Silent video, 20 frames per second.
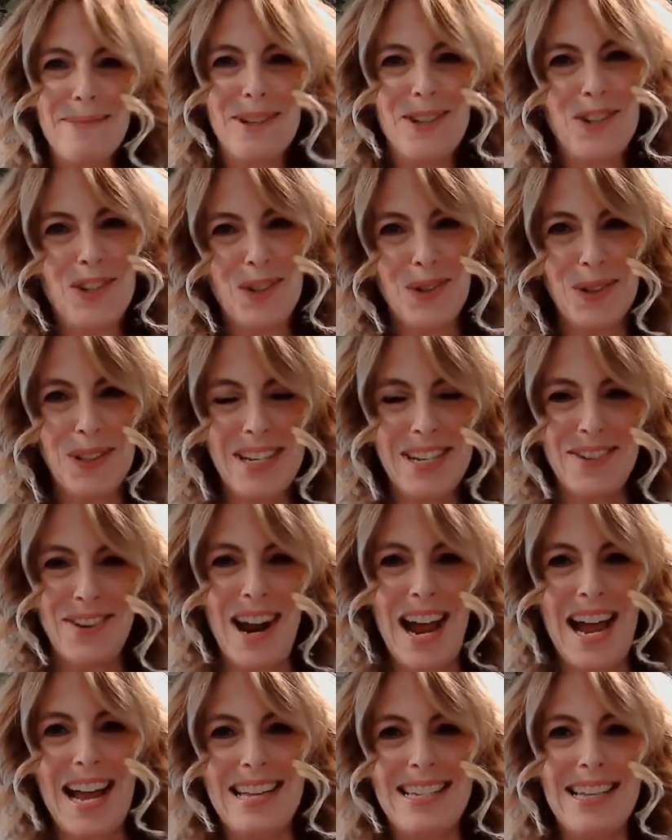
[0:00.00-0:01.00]
is Julie
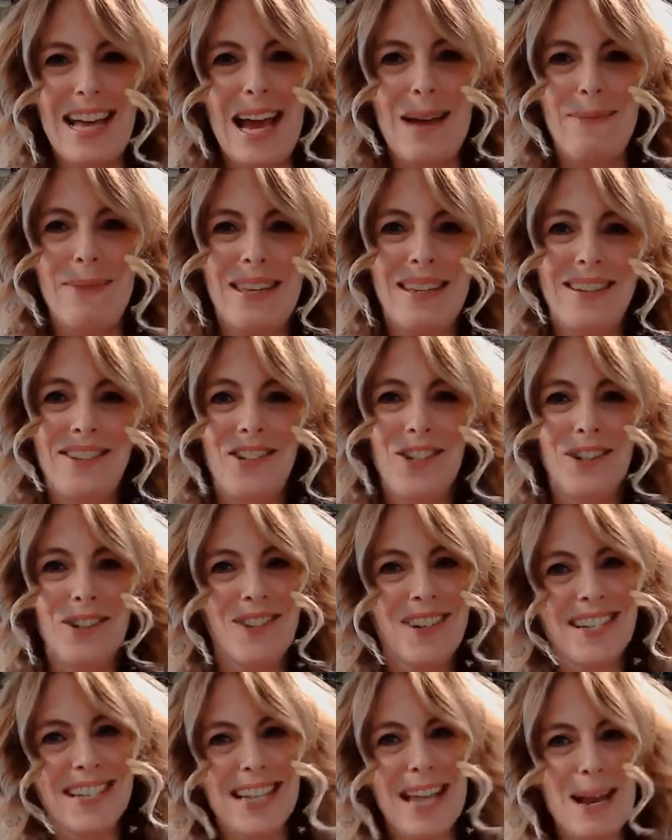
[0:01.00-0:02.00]
Dries. I'm the
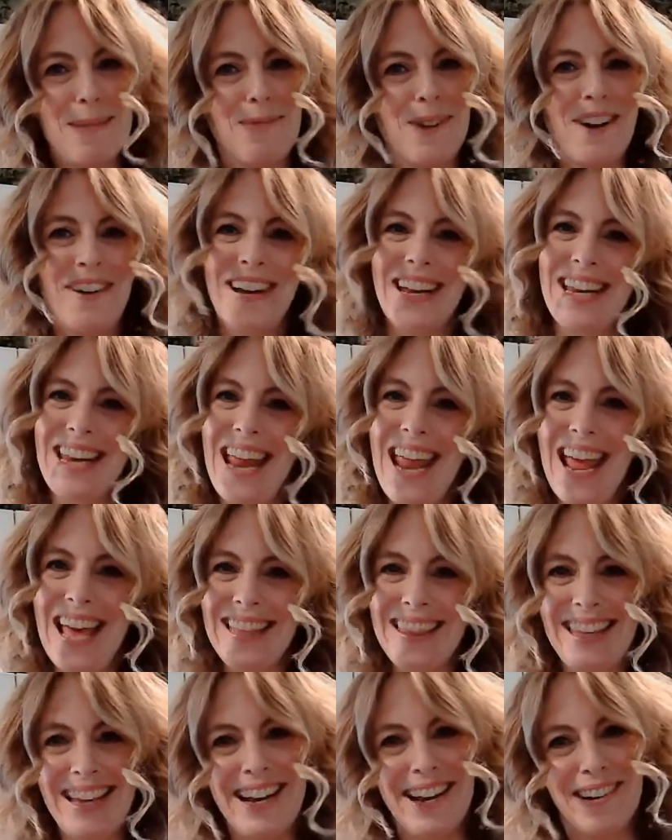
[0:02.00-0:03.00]
children's librarian
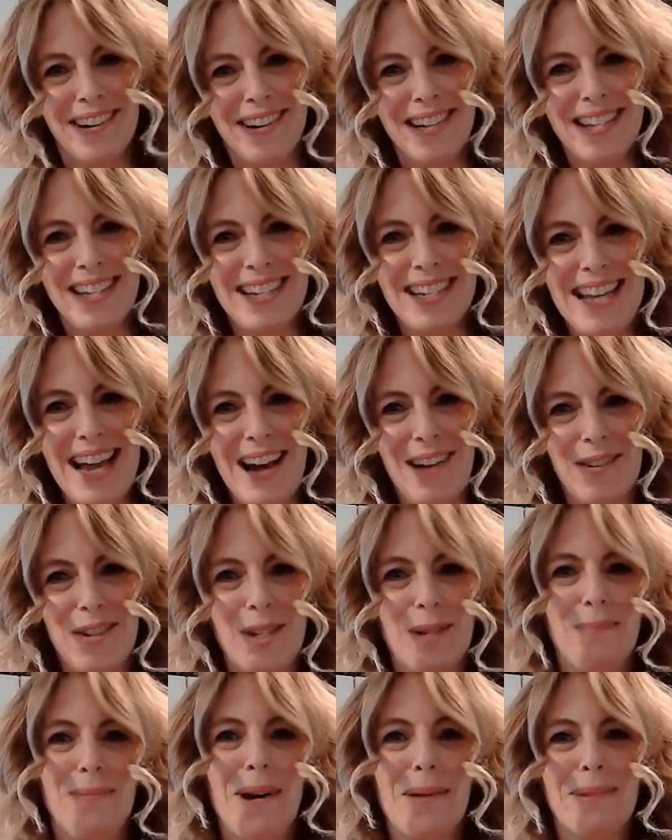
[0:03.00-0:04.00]
at the Harrison
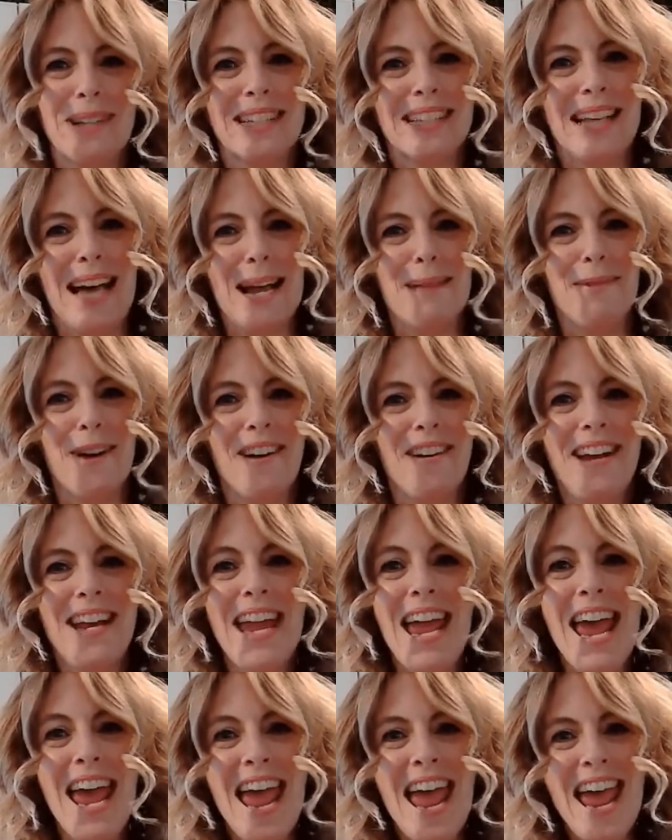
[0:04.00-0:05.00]
Township Public
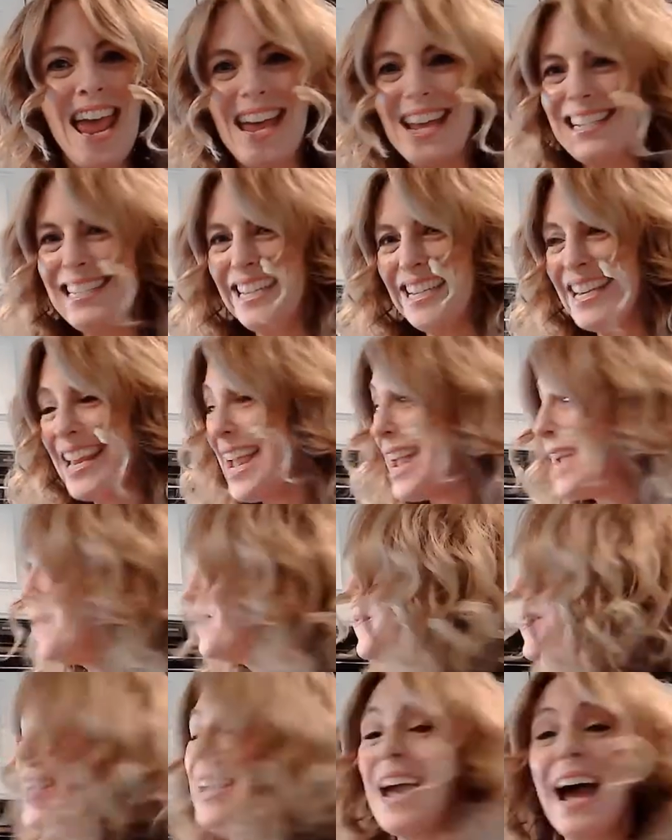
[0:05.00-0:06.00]
Library. And today
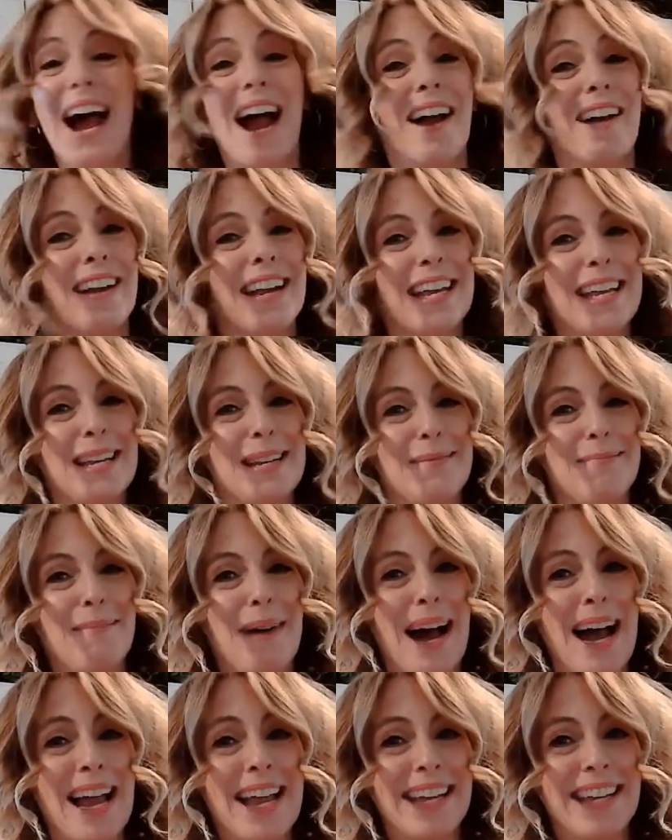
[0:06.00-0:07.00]
we are in
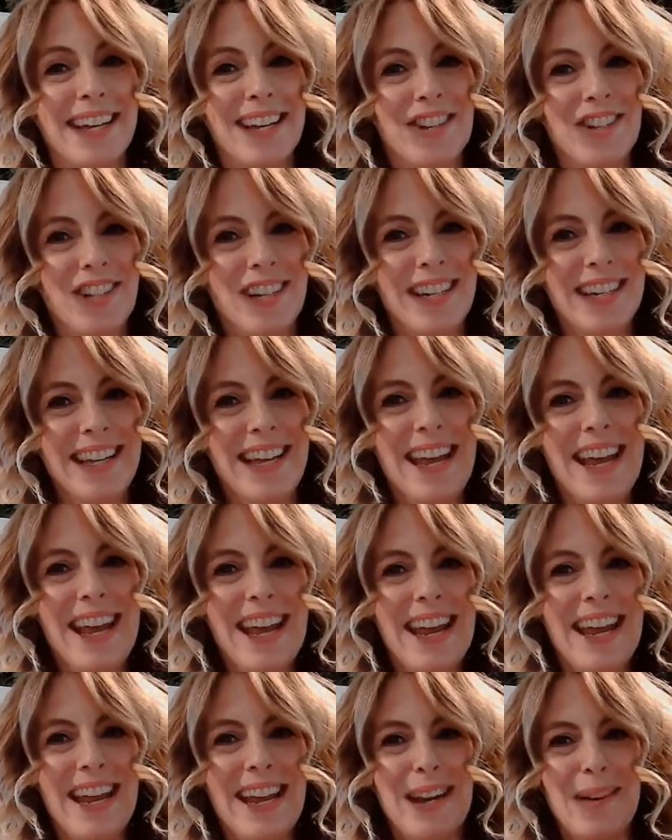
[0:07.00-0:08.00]
my kitchen
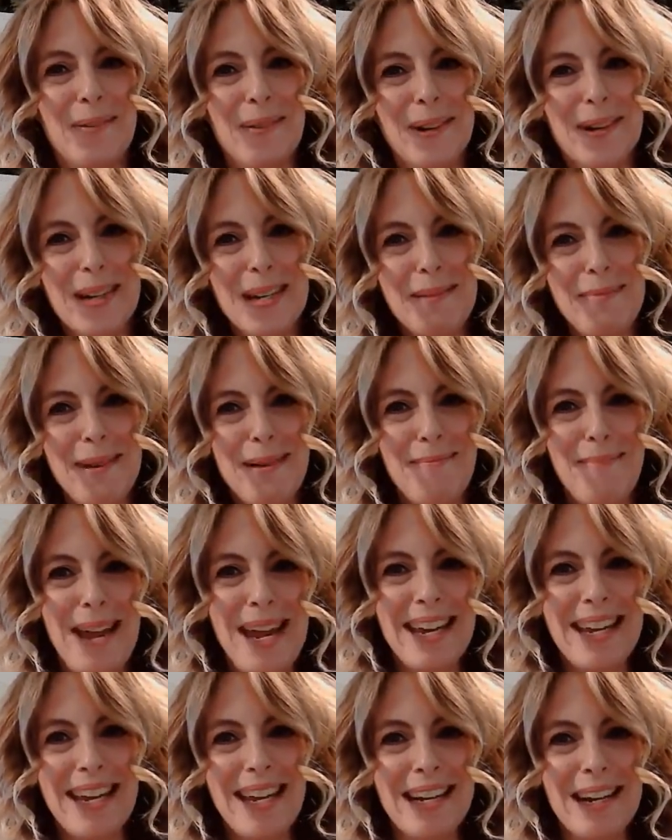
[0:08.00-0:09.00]
and we're going to be
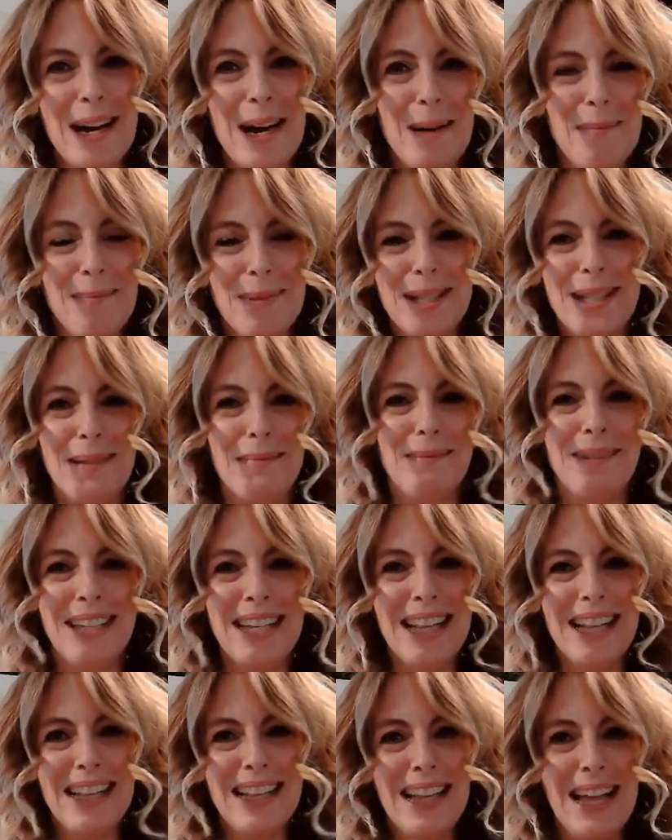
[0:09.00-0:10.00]
making up some
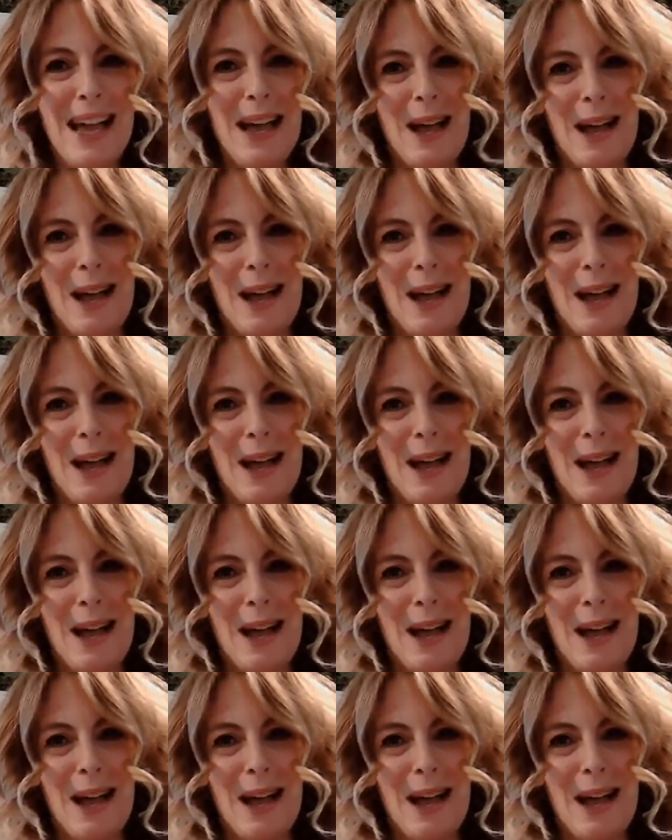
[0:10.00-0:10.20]
little